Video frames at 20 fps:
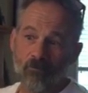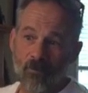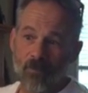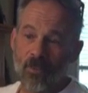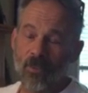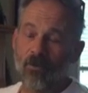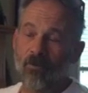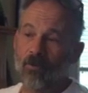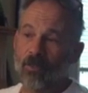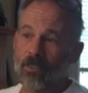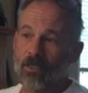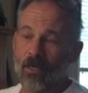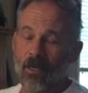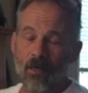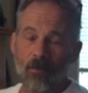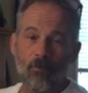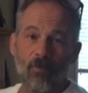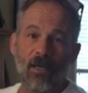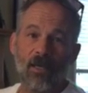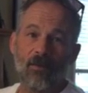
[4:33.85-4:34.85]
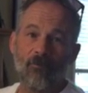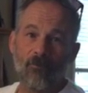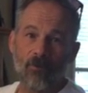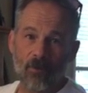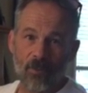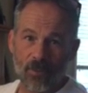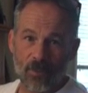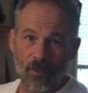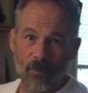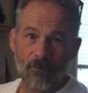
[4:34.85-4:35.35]
so it's got to pay
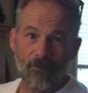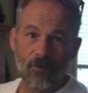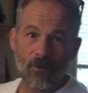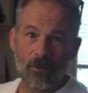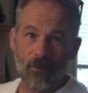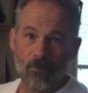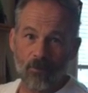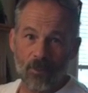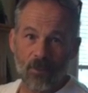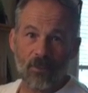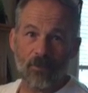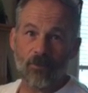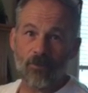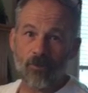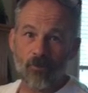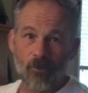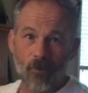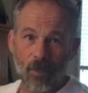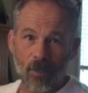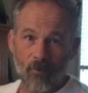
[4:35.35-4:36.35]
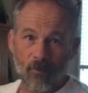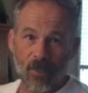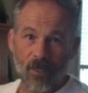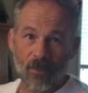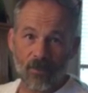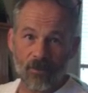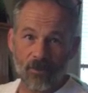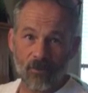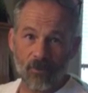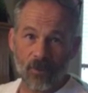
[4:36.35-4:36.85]
for itself in 3 years, or I'm
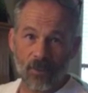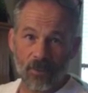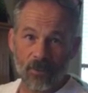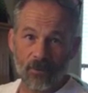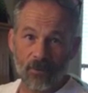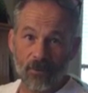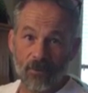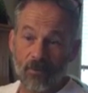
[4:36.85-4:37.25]
not doing it.